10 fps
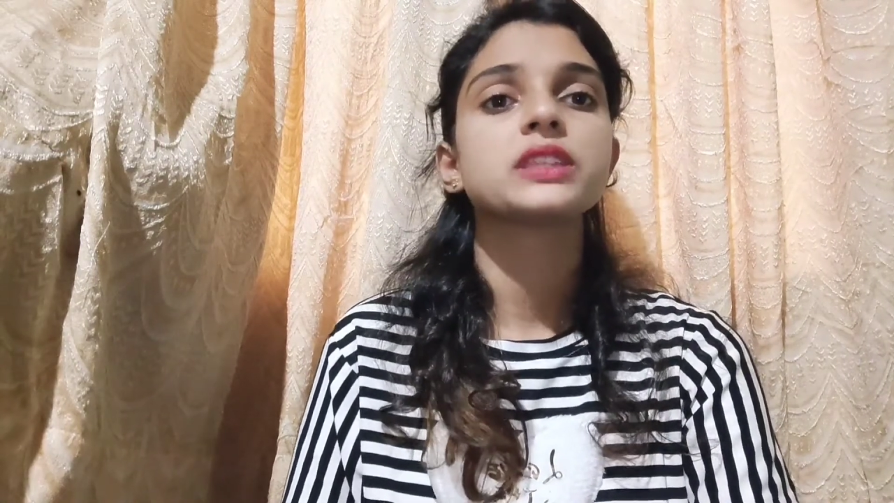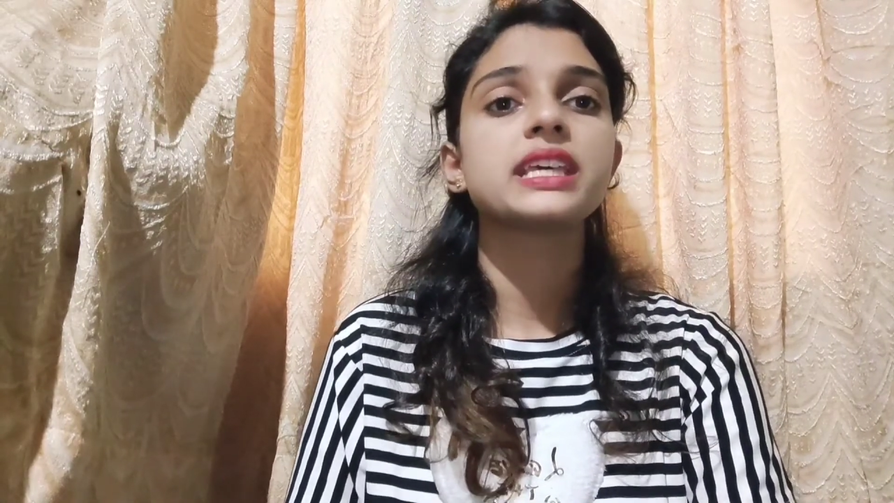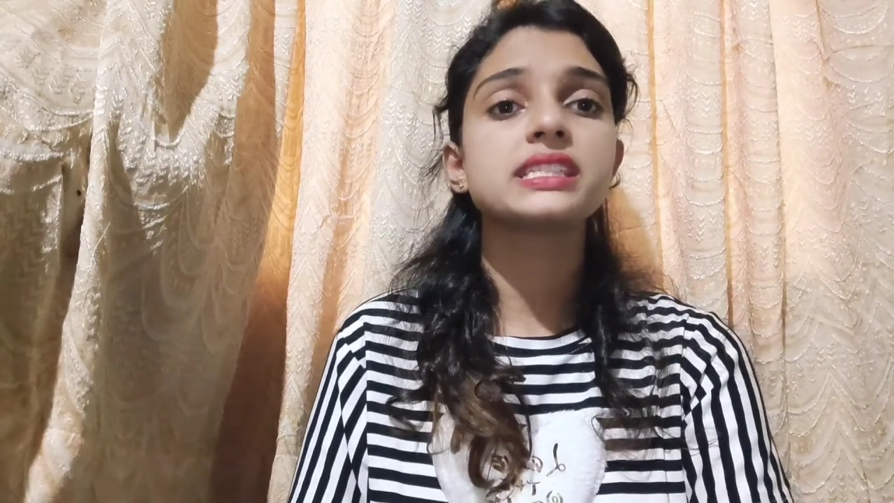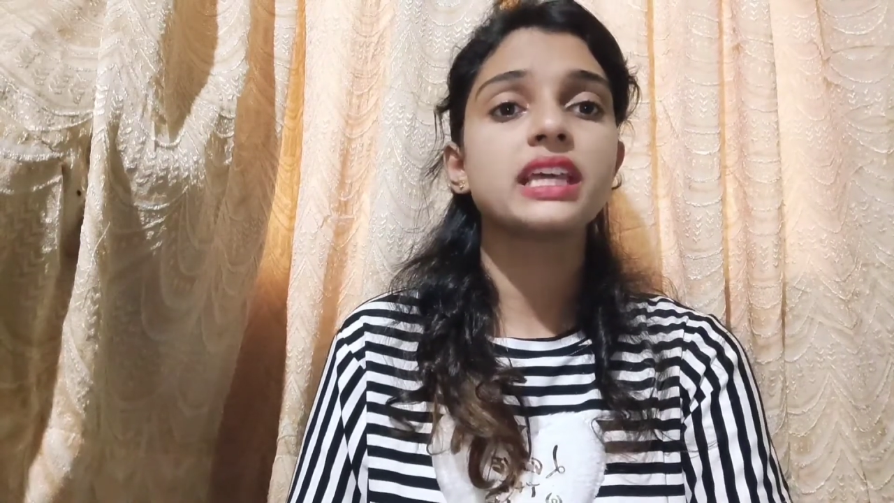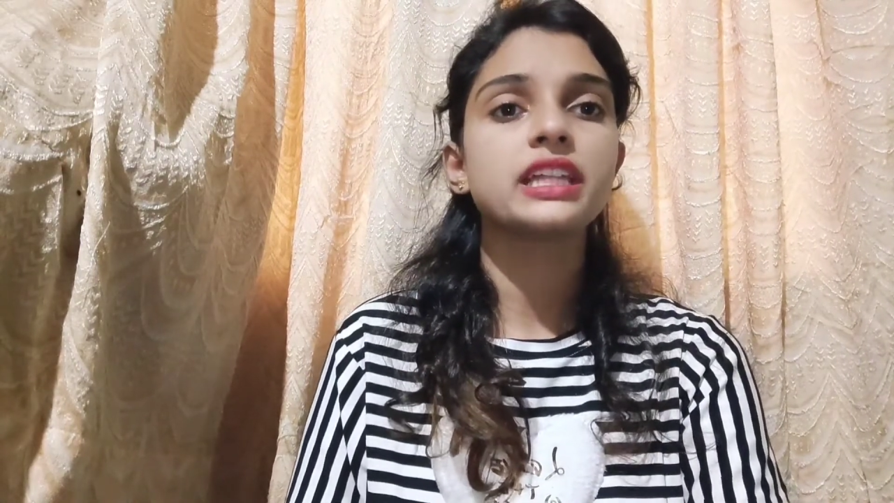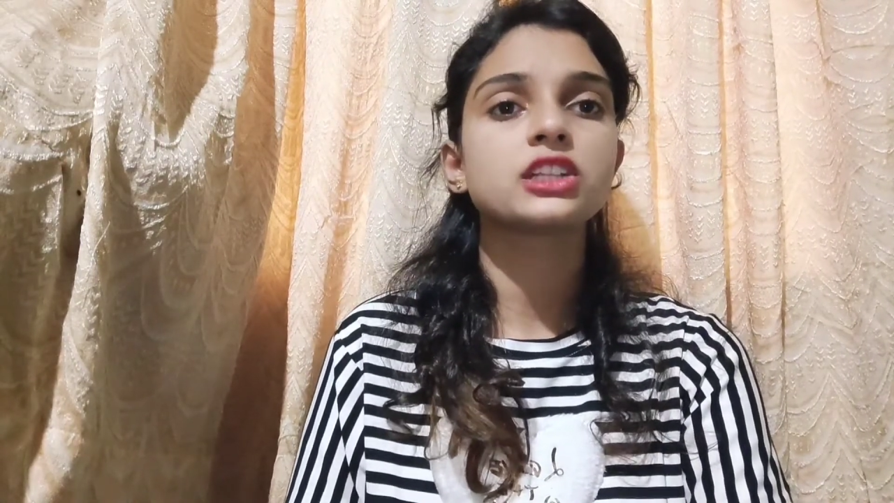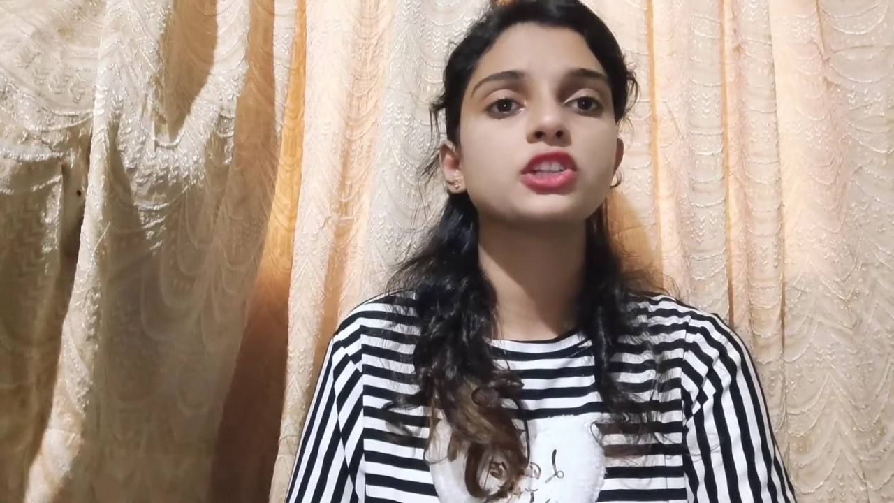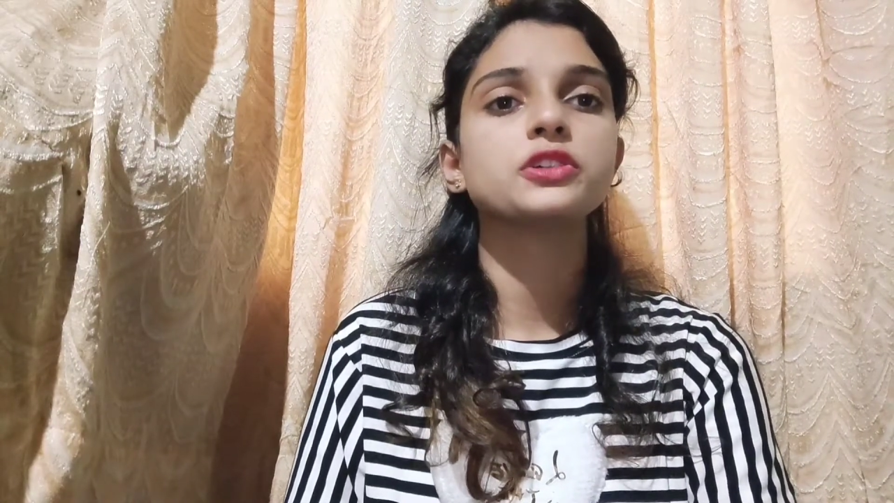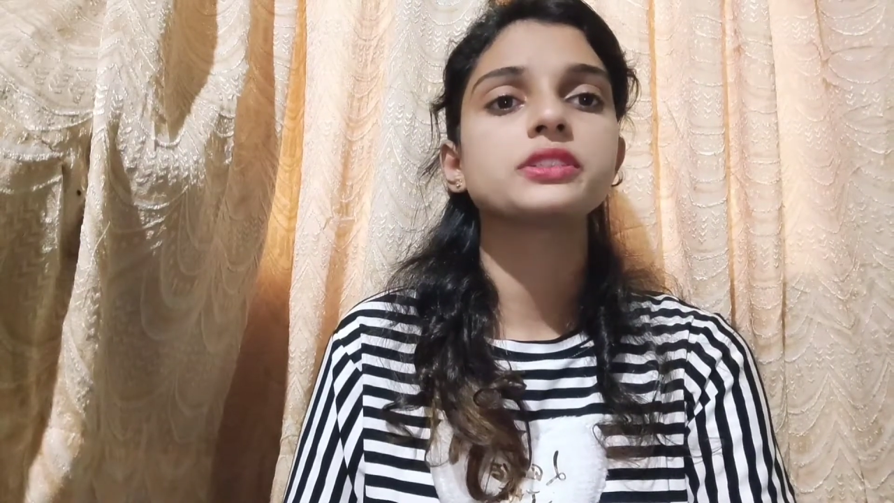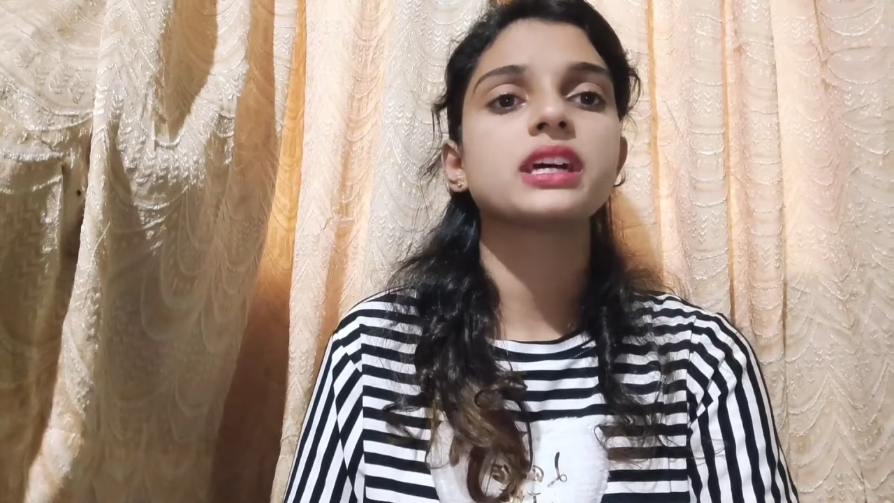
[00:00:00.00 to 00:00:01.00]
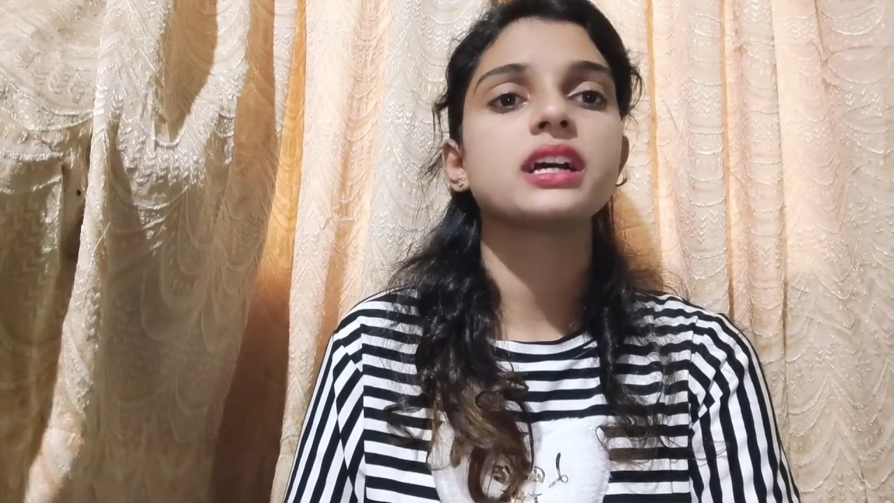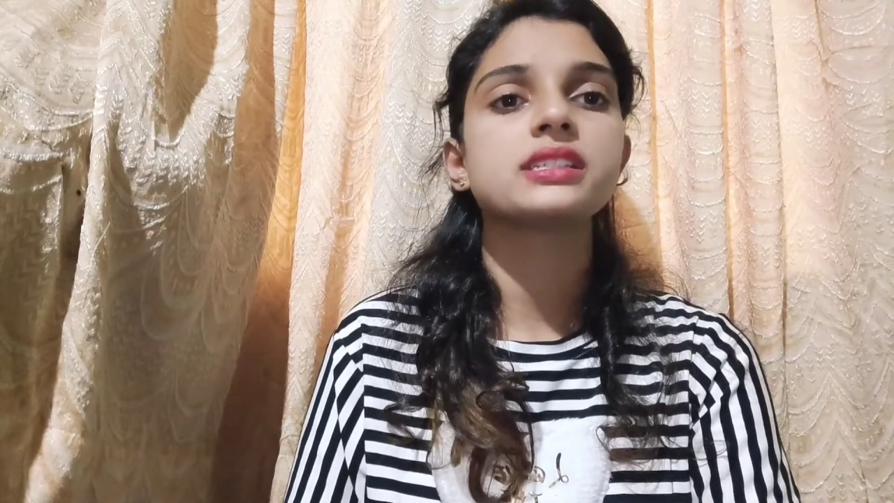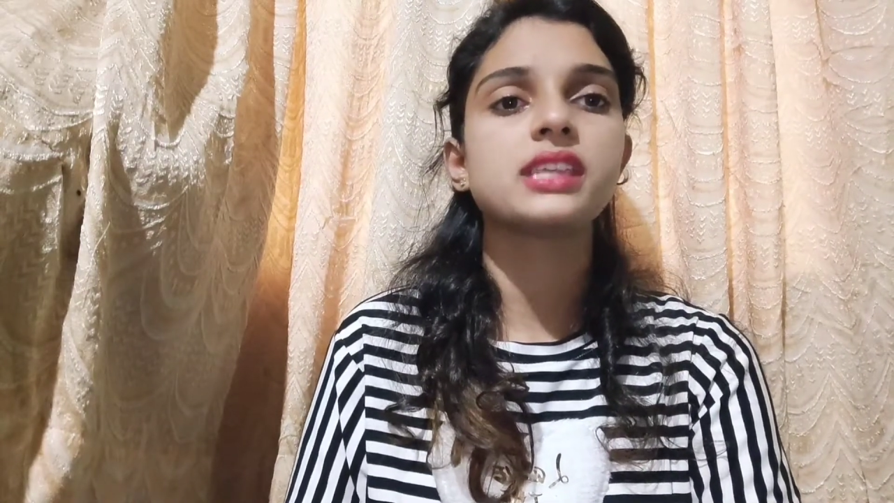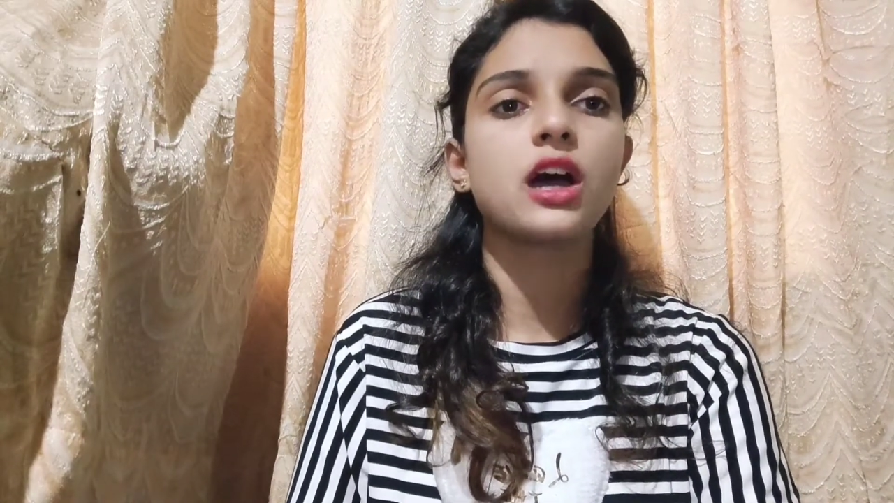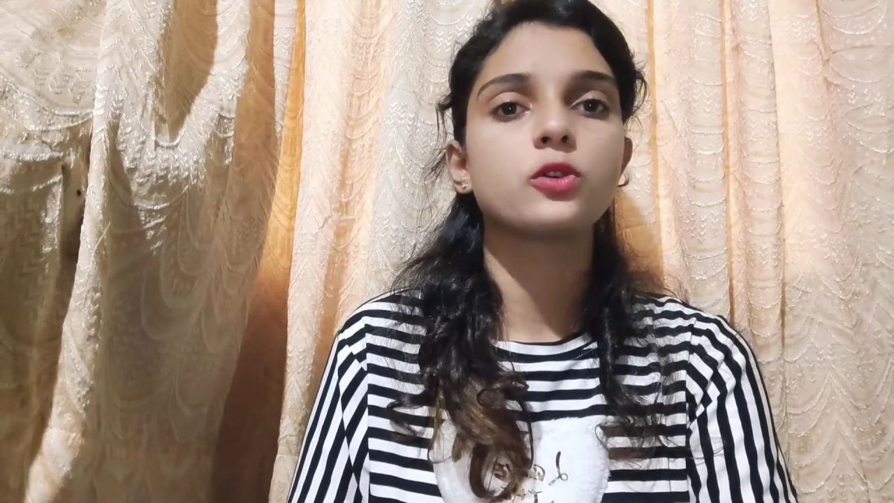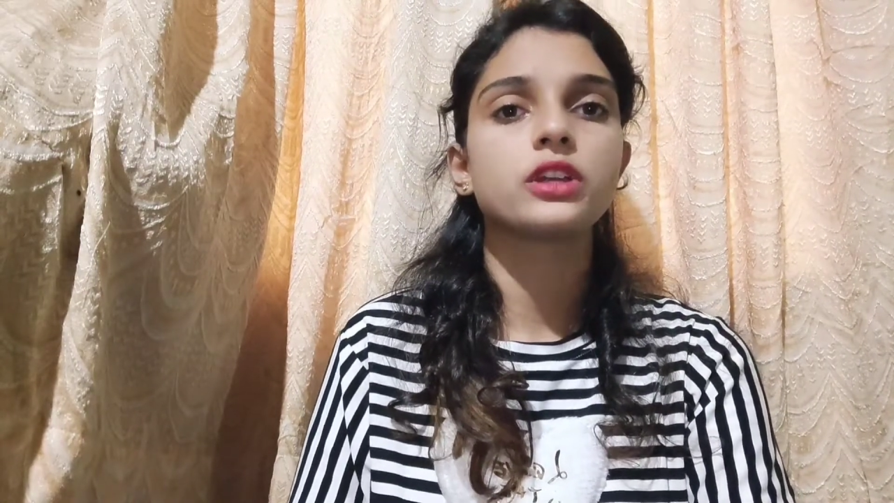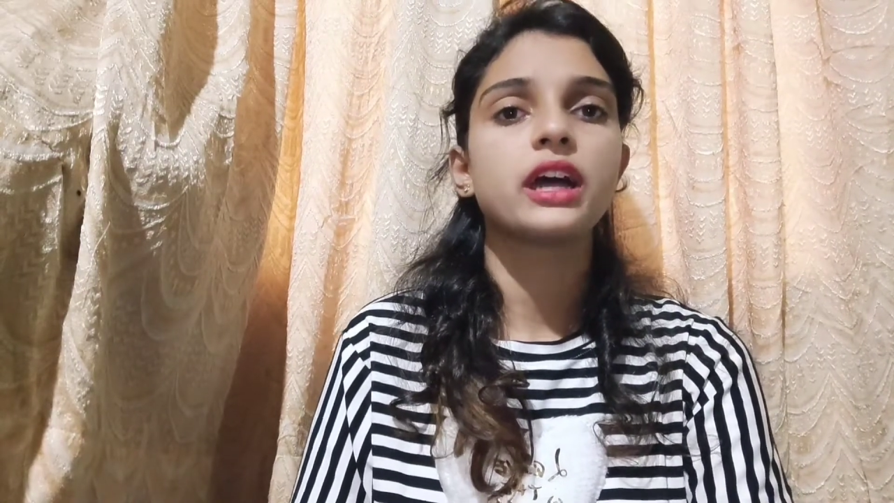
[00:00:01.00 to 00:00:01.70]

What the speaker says: this includes a sound